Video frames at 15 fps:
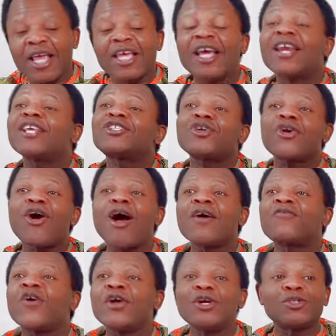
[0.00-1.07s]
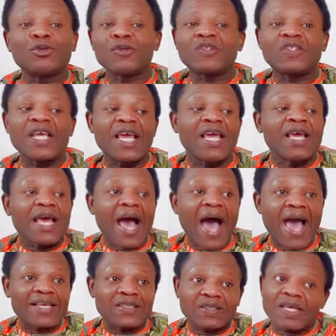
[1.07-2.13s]
It is wrong for you to say,
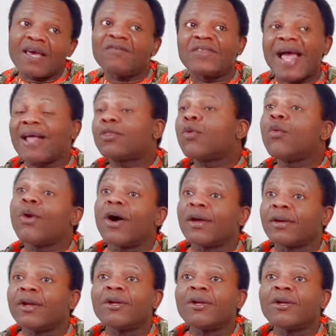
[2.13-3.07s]
I saved that one.